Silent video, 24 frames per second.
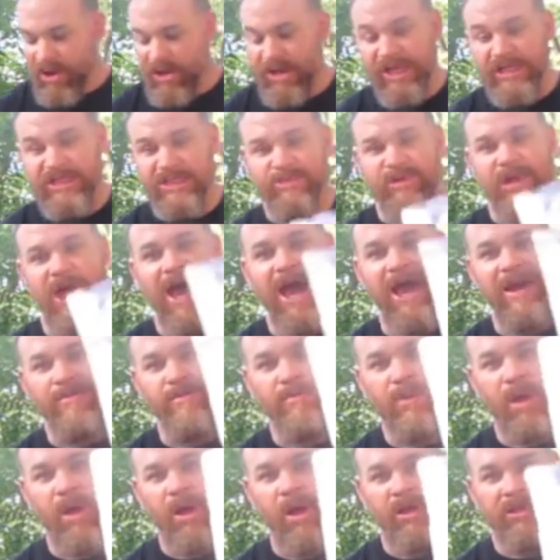gonna need some cotton
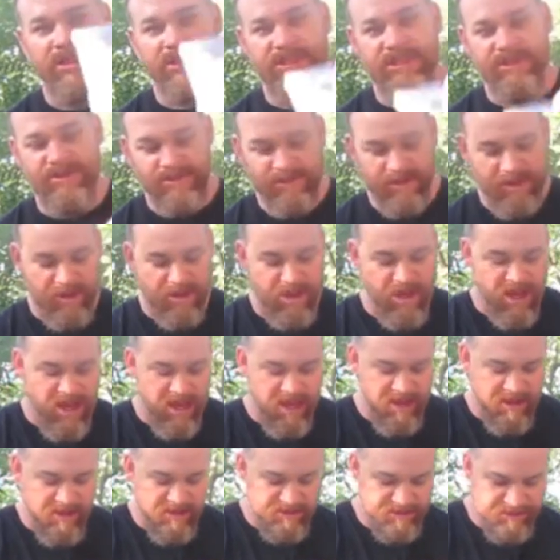balls, okay?